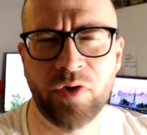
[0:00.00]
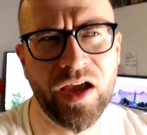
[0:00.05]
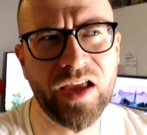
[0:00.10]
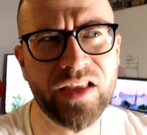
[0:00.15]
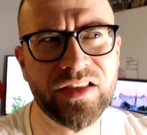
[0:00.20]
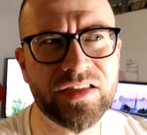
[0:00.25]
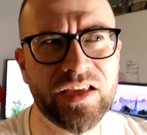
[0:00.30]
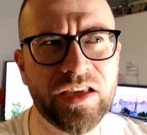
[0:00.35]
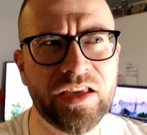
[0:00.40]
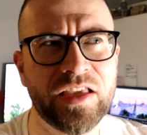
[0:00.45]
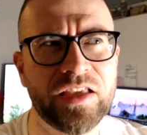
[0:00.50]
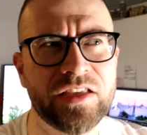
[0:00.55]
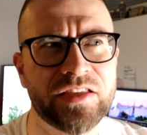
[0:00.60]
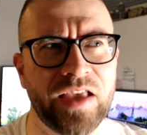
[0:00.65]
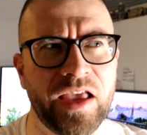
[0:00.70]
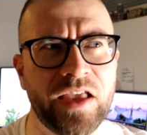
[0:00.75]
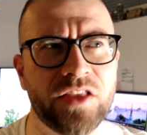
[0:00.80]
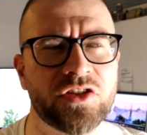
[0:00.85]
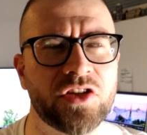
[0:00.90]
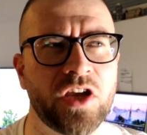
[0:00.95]
I'd say he's
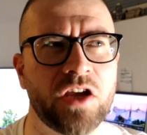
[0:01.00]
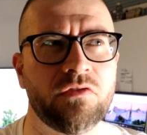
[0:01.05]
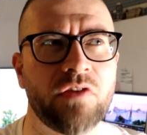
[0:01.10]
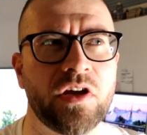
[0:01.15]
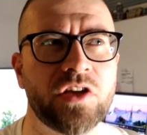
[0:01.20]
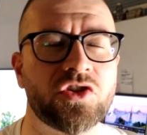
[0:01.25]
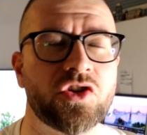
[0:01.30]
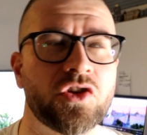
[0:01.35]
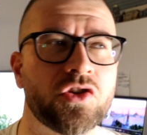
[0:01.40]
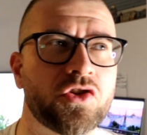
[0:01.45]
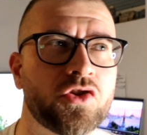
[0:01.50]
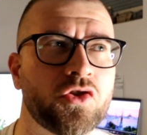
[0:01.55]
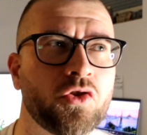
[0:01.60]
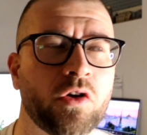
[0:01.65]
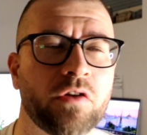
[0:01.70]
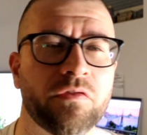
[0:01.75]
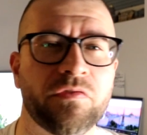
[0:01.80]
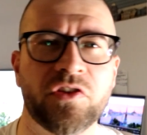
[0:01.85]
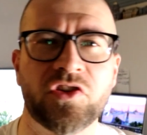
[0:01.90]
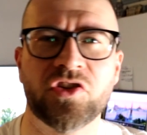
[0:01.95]
anti-Russian,
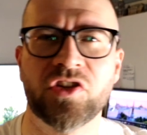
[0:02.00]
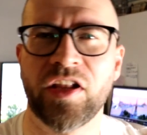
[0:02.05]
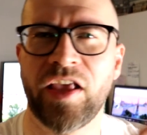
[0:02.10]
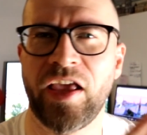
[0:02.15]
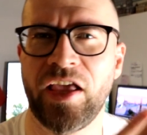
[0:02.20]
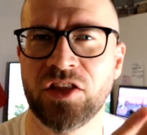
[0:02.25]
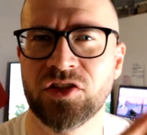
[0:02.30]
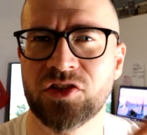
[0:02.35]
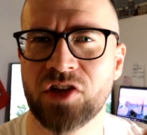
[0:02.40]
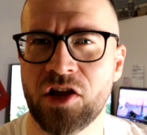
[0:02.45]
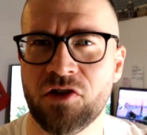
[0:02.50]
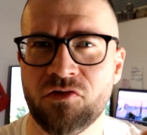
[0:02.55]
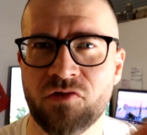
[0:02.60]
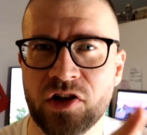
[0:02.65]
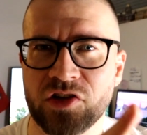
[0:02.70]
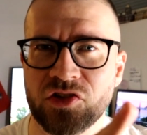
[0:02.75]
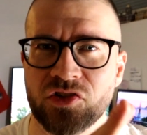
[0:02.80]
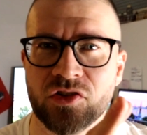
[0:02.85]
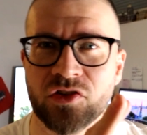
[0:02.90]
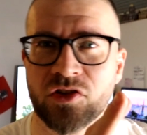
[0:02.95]
sure, officially
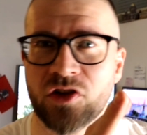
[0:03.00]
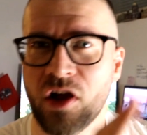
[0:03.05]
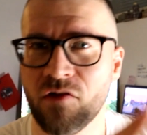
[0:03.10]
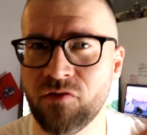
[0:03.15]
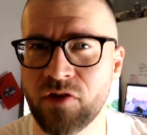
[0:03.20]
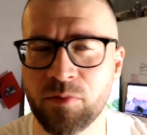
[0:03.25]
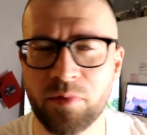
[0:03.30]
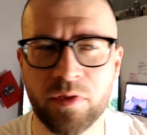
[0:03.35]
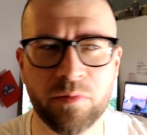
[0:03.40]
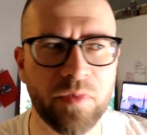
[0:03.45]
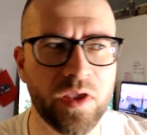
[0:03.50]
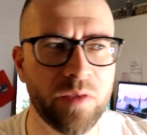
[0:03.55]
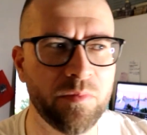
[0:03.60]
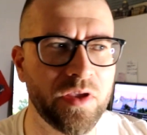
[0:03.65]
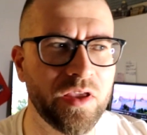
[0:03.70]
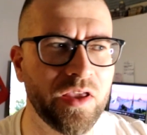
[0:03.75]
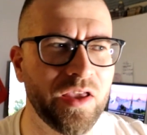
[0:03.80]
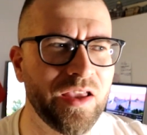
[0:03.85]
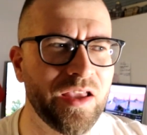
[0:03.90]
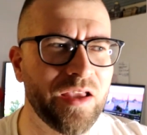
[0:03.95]
anti-Russian government
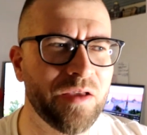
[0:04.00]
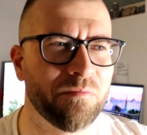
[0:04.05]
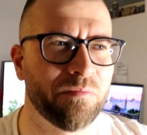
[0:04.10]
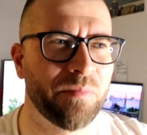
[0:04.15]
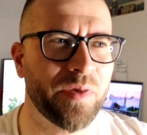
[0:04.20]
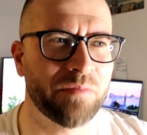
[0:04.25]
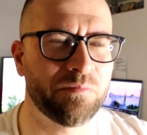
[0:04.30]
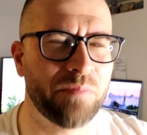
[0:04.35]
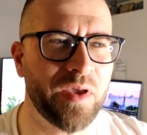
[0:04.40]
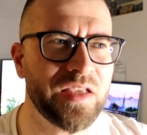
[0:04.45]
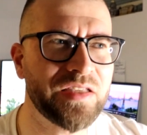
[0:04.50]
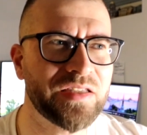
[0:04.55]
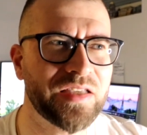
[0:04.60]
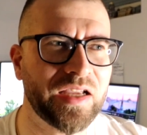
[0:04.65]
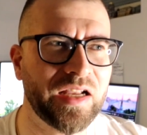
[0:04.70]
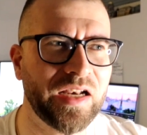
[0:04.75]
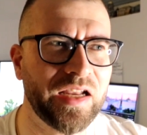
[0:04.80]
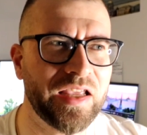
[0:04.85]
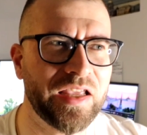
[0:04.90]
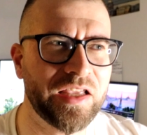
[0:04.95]
maybe. But
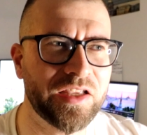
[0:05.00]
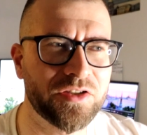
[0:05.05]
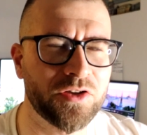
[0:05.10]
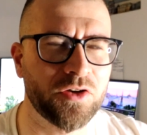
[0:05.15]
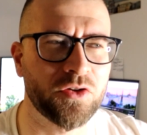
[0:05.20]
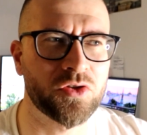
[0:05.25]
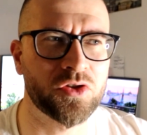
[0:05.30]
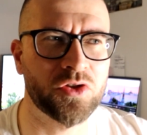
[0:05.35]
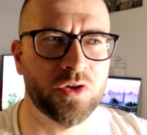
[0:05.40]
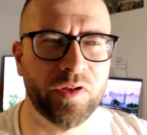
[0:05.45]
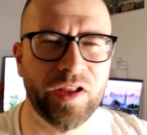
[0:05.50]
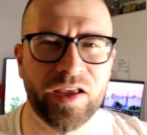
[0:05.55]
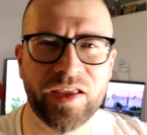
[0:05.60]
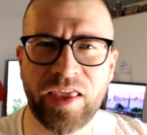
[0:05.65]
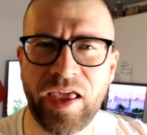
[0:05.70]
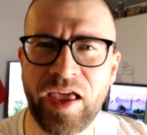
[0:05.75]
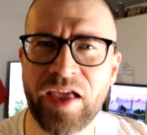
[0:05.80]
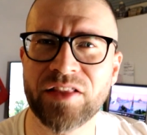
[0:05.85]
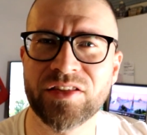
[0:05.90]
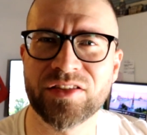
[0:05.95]
basically he's also
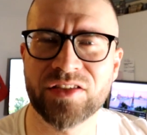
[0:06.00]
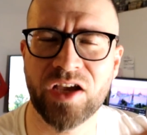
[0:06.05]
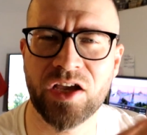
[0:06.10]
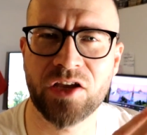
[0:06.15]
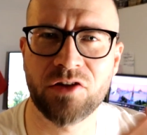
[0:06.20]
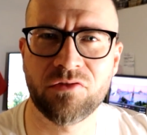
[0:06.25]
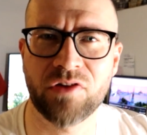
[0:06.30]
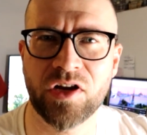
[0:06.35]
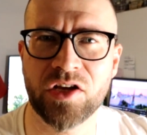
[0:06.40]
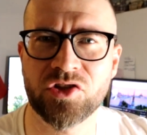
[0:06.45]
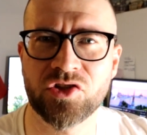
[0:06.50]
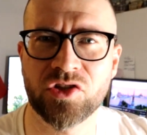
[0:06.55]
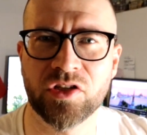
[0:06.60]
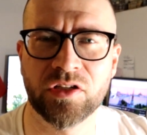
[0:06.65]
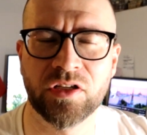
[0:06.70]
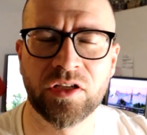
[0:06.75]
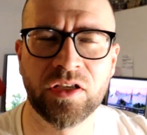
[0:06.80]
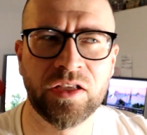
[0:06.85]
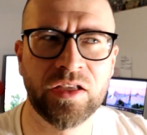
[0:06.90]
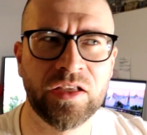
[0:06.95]
like
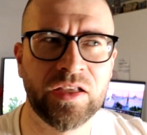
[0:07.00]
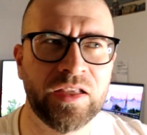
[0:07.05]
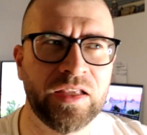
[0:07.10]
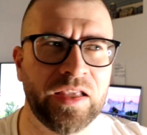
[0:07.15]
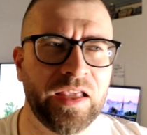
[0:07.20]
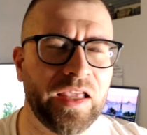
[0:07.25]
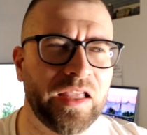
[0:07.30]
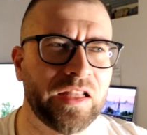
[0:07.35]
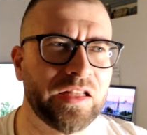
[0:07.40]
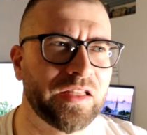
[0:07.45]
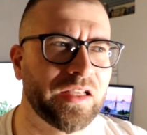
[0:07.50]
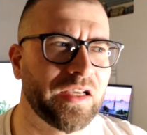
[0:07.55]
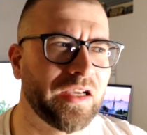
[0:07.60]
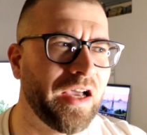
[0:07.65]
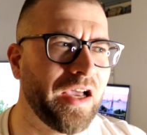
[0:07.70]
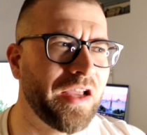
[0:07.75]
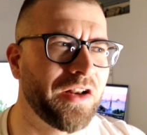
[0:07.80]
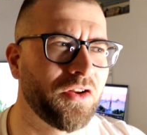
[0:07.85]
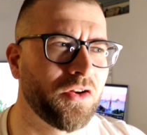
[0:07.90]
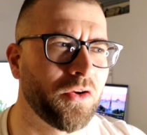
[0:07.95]
anti-Russian, and
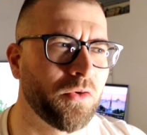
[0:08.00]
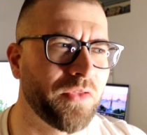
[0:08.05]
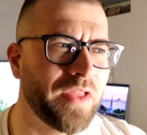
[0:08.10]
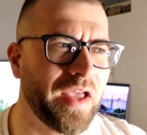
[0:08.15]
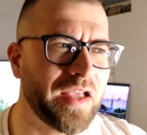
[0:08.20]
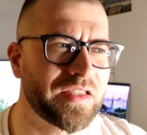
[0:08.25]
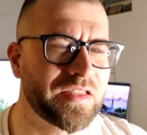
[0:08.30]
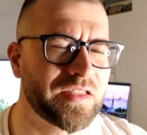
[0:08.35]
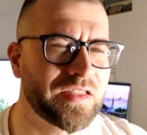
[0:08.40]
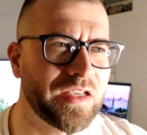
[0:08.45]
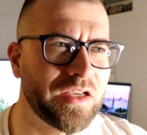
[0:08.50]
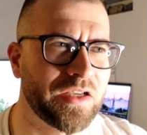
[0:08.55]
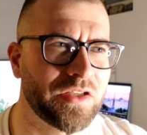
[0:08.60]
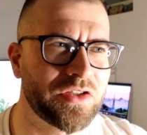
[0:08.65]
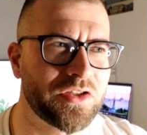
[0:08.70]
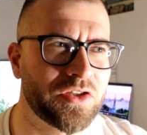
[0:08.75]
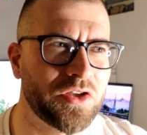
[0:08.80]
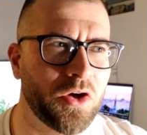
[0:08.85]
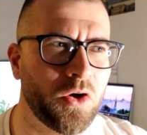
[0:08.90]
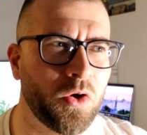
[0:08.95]
I don't know, that's
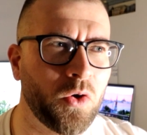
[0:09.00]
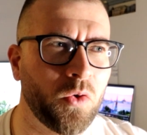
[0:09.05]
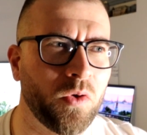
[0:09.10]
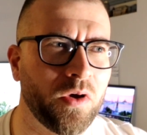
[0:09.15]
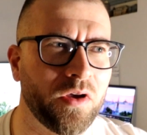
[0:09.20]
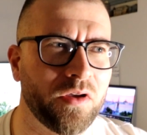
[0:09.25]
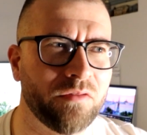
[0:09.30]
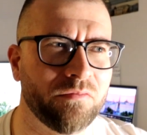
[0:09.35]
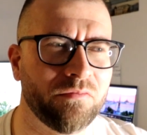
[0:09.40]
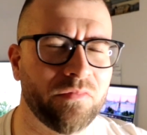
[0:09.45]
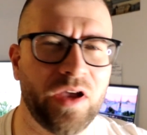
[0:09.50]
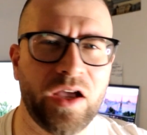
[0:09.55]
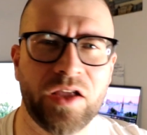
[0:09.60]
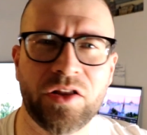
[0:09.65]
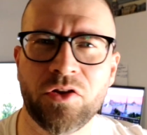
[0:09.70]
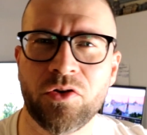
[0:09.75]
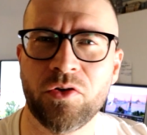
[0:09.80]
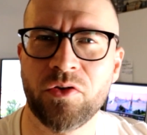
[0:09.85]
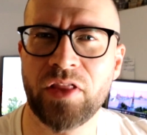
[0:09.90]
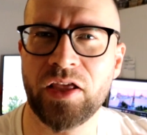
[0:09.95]
so, I
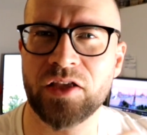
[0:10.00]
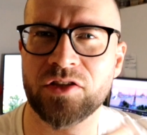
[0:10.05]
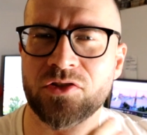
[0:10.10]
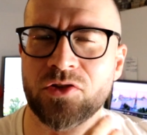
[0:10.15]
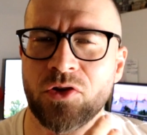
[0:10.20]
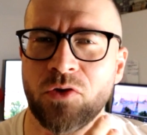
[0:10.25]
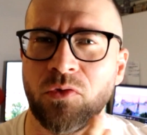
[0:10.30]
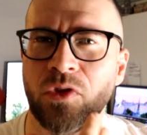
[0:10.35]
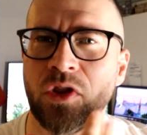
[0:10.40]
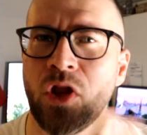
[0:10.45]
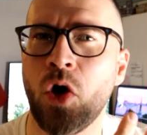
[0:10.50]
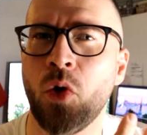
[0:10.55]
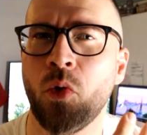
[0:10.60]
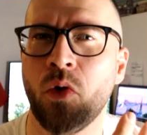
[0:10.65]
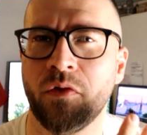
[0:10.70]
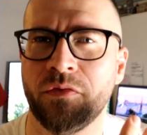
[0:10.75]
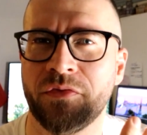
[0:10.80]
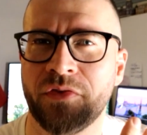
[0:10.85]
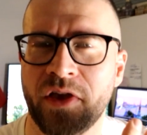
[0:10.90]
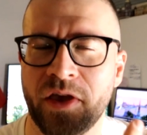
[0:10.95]
don't know, that's so
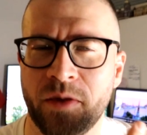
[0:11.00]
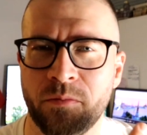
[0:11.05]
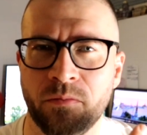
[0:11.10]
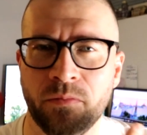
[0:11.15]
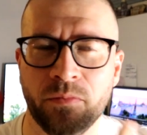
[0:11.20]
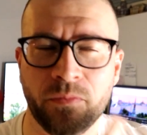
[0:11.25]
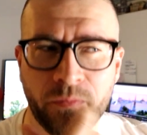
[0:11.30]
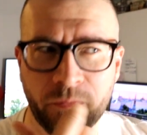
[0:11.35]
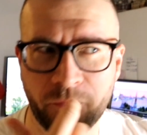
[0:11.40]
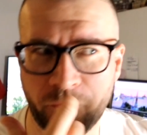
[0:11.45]
low of him.